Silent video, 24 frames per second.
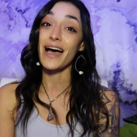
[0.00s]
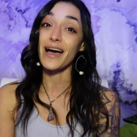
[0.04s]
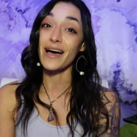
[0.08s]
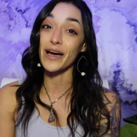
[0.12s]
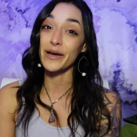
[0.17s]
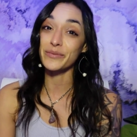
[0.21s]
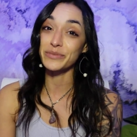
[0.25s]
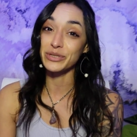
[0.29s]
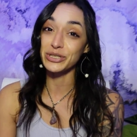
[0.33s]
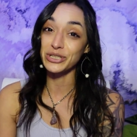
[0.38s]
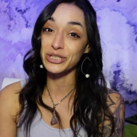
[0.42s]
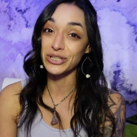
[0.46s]

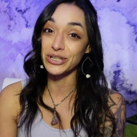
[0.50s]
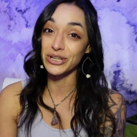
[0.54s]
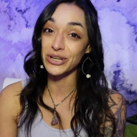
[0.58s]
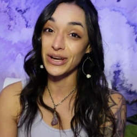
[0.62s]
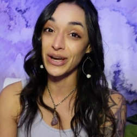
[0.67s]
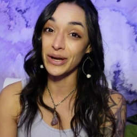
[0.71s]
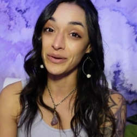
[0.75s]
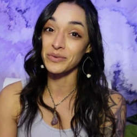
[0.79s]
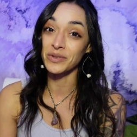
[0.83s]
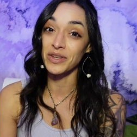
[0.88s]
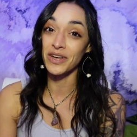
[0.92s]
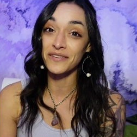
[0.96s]
I'm your girl.
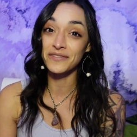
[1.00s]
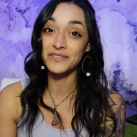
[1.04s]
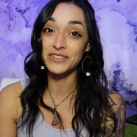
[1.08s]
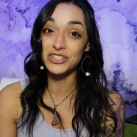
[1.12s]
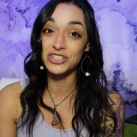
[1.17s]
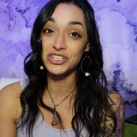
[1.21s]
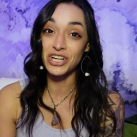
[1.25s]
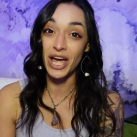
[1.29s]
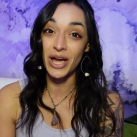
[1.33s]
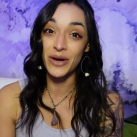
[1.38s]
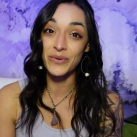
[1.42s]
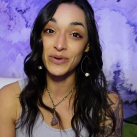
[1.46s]
I would love to
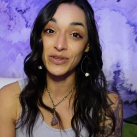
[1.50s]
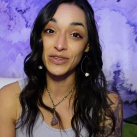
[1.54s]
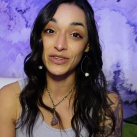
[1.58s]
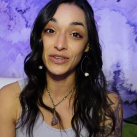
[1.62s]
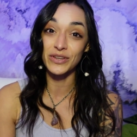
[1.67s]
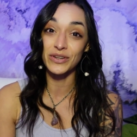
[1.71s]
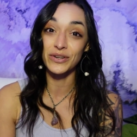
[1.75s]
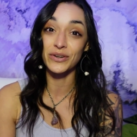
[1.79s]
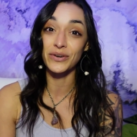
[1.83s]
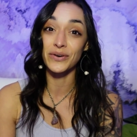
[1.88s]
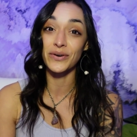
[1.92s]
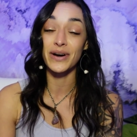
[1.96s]
chat with
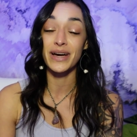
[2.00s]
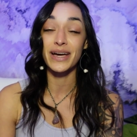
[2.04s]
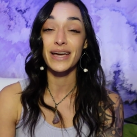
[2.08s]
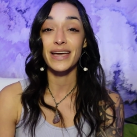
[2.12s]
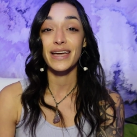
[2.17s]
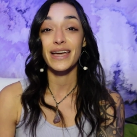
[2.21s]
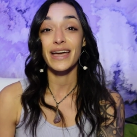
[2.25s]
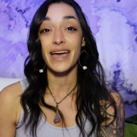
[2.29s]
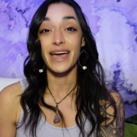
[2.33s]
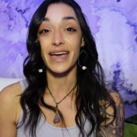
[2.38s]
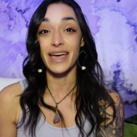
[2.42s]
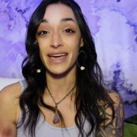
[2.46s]
you,
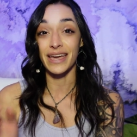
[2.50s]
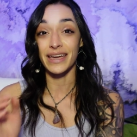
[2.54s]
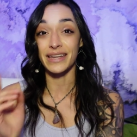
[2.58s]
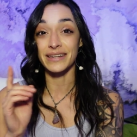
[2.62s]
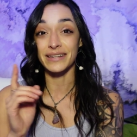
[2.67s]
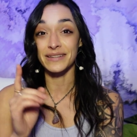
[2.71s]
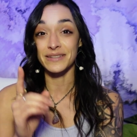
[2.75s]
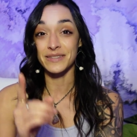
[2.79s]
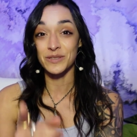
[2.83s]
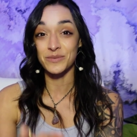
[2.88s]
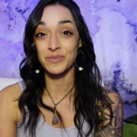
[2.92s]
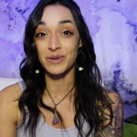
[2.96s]
and
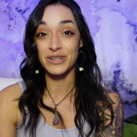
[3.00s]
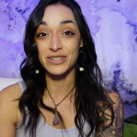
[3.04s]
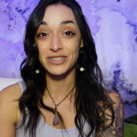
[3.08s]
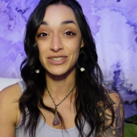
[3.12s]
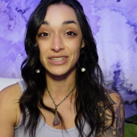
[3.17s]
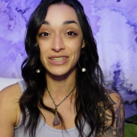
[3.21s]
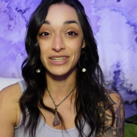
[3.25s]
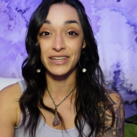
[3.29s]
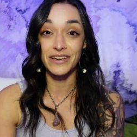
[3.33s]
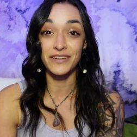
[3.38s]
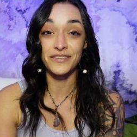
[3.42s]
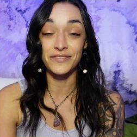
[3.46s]

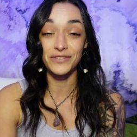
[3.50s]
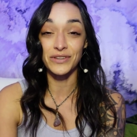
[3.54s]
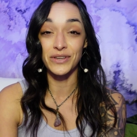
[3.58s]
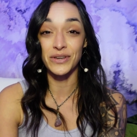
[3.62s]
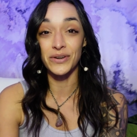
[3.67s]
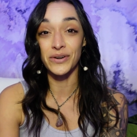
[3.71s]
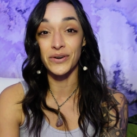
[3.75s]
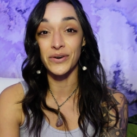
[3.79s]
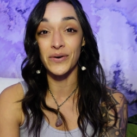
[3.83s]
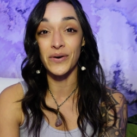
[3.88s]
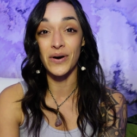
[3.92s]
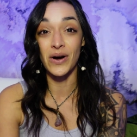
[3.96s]
especially if
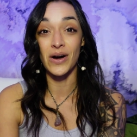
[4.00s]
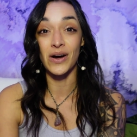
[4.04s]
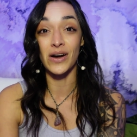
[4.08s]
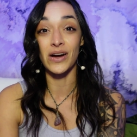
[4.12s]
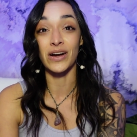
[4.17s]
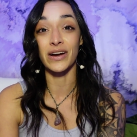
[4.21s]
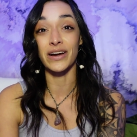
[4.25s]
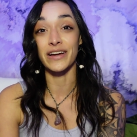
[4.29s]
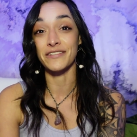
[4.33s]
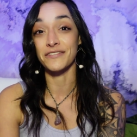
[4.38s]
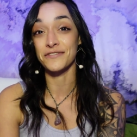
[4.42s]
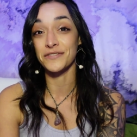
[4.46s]
you
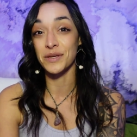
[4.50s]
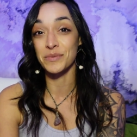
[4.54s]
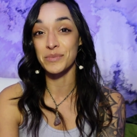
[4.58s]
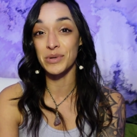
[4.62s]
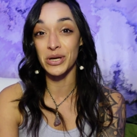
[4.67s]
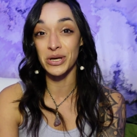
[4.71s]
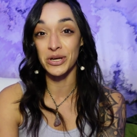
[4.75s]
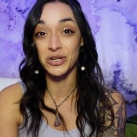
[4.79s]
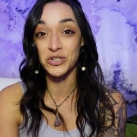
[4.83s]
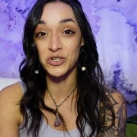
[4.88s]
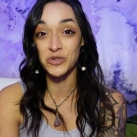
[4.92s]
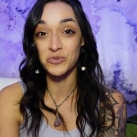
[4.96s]
are a
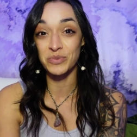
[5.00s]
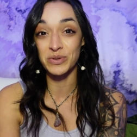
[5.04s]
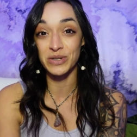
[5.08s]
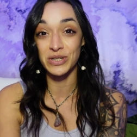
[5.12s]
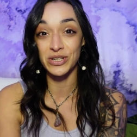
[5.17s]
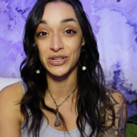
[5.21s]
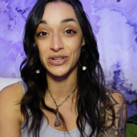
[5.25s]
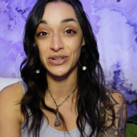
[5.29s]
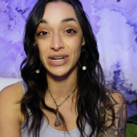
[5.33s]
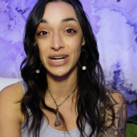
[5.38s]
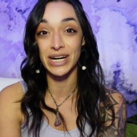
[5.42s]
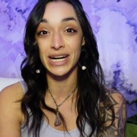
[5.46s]
female
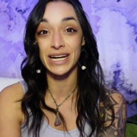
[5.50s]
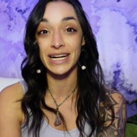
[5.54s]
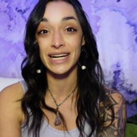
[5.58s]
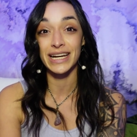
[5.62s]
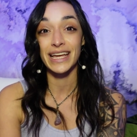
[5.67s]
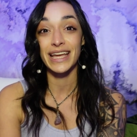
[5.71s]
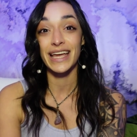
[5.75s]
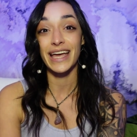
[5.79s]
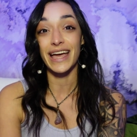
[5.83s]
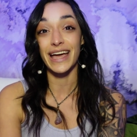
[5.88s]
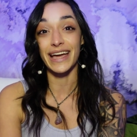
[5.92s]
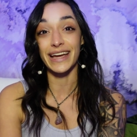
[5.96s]
entrepreneur,
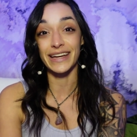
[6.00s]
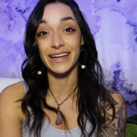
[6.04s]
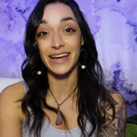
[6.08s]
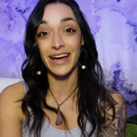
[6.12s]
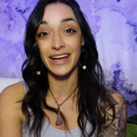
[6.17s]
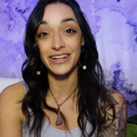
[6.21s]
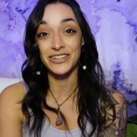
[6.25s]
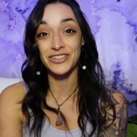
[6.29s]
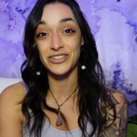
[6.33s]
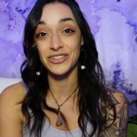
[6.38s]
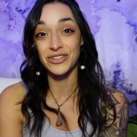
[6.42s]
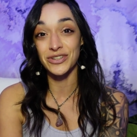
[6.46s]
I
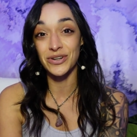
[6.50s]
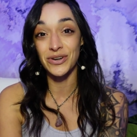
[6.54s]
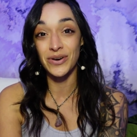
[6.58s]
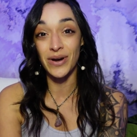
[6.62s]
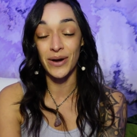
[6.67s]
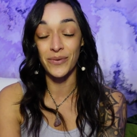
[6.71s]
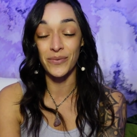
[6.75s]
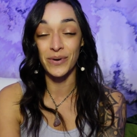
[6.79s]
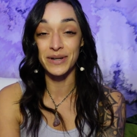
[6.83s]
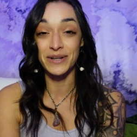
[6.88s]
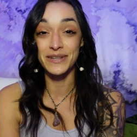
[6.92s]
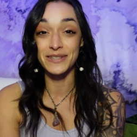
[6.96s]
got you.
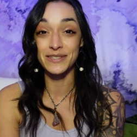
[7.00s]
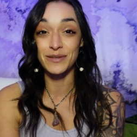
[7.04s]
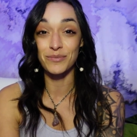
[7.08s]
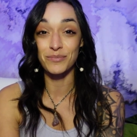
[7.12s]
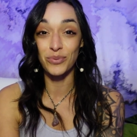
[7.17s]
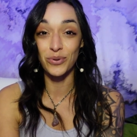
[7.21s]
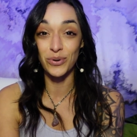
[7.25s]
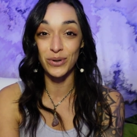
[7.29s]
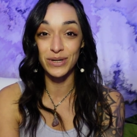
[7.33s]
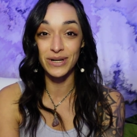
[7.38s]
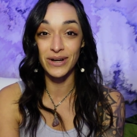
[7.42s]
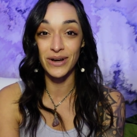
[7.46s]
I want to
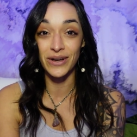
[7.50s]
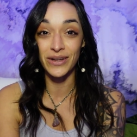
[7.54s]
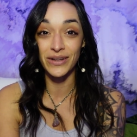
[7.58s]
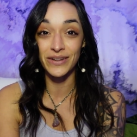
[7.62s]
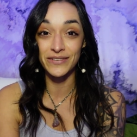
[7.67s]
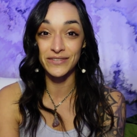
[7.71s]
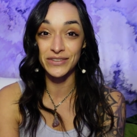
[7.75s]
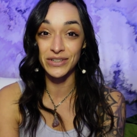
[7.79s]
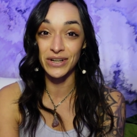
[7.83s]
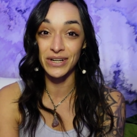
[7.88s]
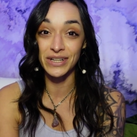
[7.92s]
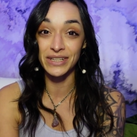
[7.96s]
support all
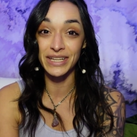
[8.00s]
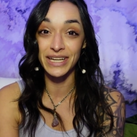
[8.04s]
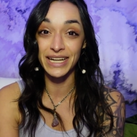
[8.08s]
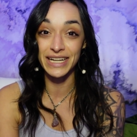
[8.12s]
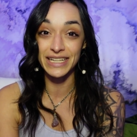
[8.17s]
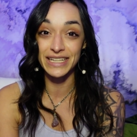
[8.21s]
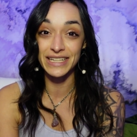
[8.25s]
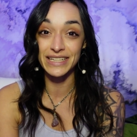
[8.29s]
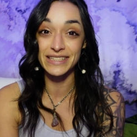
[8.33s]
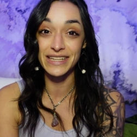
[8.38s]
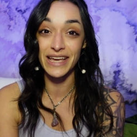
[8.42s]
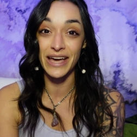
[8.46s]
of y'all
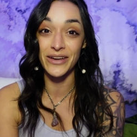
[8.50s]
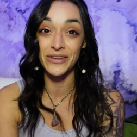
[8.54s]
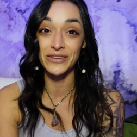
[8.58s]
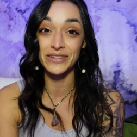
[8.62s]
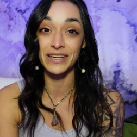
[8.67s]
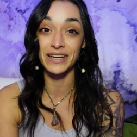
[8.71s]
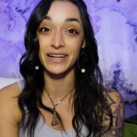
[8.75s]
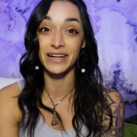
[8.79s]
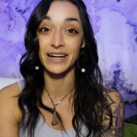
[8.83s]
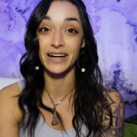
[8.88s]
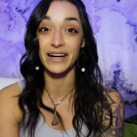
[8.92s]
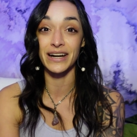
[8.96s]
ladies out
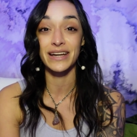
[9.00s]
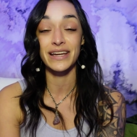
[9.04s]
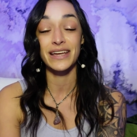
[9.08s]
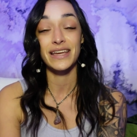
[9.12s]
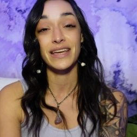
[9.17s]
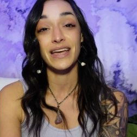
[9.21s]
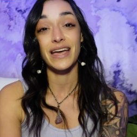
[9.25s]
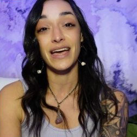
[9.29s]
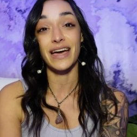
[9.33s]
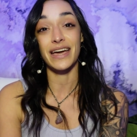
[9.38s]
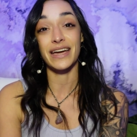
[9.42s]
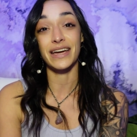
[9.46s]
there.
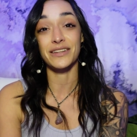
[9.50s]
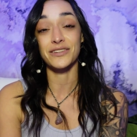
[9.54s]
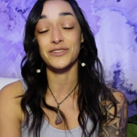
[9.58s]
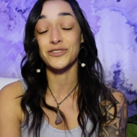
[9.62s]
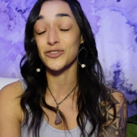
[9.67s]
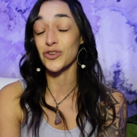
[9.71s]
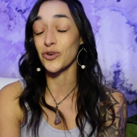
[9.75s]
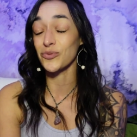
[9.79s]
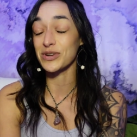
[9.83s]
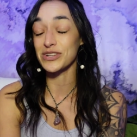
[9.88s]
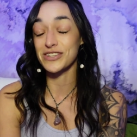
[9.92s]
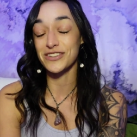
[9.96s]
I had
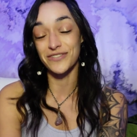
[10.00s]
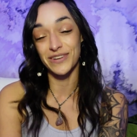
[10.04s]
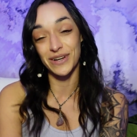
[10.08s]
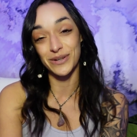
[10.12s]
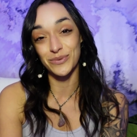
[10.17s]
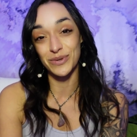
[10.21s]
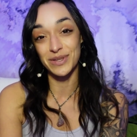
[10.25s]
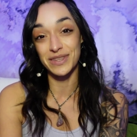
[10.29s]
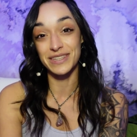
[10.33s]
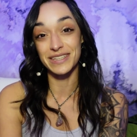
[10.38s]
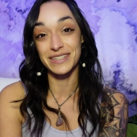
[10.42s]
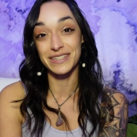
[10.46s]
so much
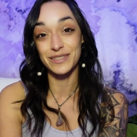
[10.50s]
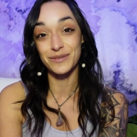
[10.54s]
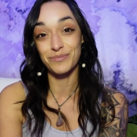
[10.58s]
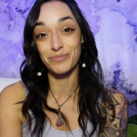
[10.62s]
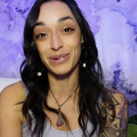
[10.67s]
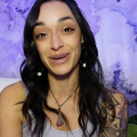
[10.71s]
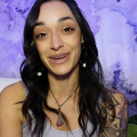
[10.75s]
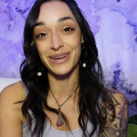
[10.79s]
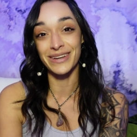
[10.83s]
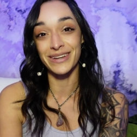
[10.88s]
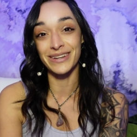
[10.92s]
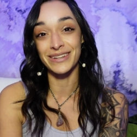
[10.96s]
fun with this
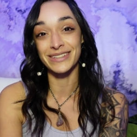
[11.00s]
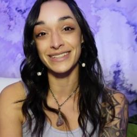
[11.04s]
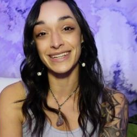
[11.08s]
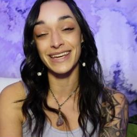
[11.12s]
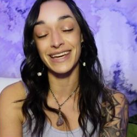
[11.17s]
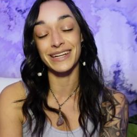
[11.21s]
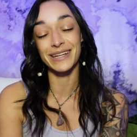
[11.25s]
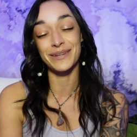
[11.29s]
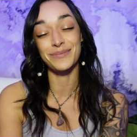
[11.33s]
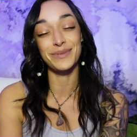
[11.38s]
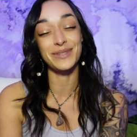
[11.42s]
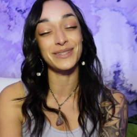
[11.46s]
build
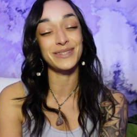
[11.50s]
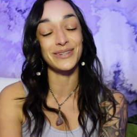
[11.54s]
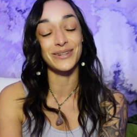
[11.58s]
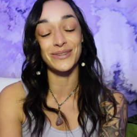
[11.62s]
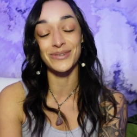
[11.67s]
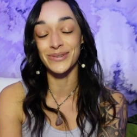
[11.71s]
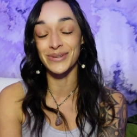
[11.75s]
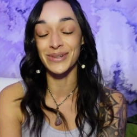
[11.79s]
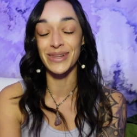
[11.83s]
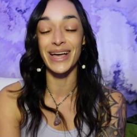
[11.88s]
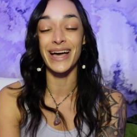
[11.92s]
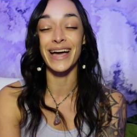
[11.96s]
and I'm
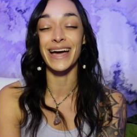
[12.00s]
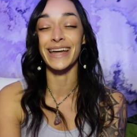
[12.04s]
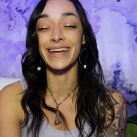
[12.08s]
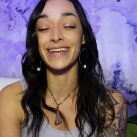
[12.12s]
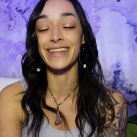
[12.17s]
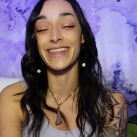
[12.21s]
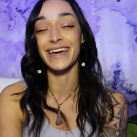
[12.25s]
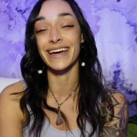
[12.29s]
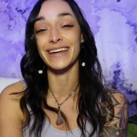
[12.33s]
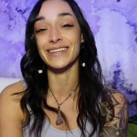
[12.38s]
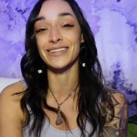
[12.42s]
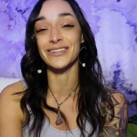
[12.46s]
so
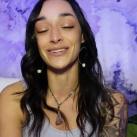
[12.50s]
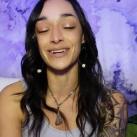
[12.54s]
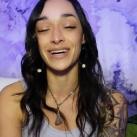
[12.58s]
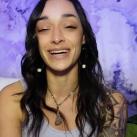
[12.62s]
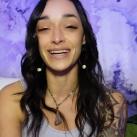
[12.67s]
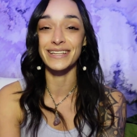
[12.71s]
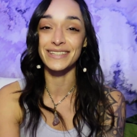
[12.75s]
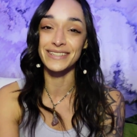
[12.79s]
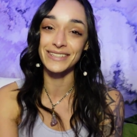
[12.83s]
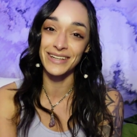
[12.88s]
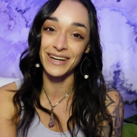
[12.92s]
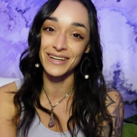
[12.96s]
glad that you
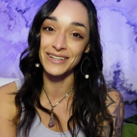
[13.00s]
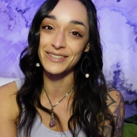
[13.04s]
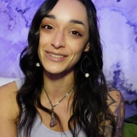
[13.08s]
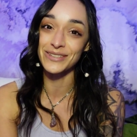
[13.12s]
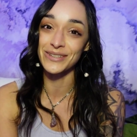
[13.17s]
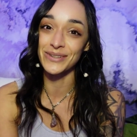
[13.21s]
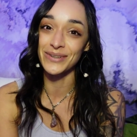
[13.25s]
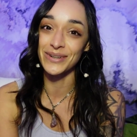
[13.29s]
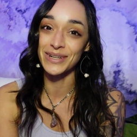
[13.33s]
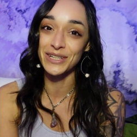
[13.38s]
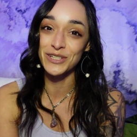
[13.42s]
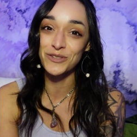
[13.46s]
guys got
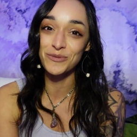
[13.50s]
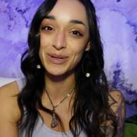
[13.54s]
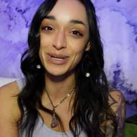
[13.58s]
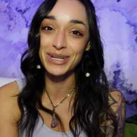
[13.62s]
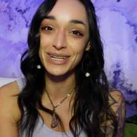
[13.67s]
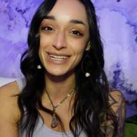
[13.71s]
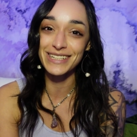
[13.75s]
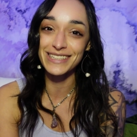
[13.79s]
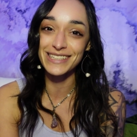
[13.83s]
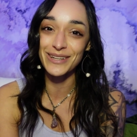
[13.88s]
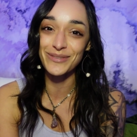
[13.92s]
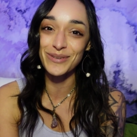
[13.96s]
to
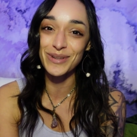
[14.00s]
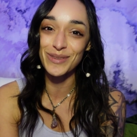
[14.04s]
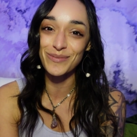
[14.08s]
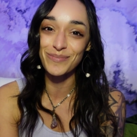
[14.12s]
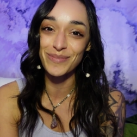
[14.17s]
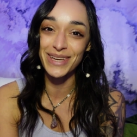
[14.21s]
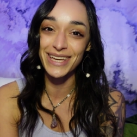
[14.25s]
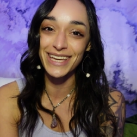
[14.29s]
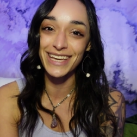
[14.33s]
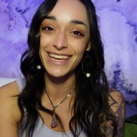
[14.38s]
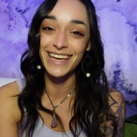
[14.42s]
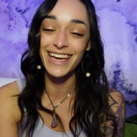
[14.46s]
experience it with
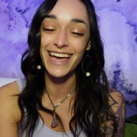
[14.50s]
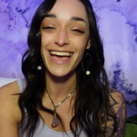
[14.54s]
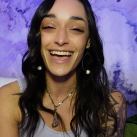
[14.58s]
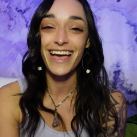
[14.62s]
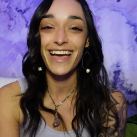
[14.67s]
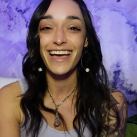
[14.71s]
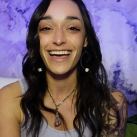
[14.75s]
me.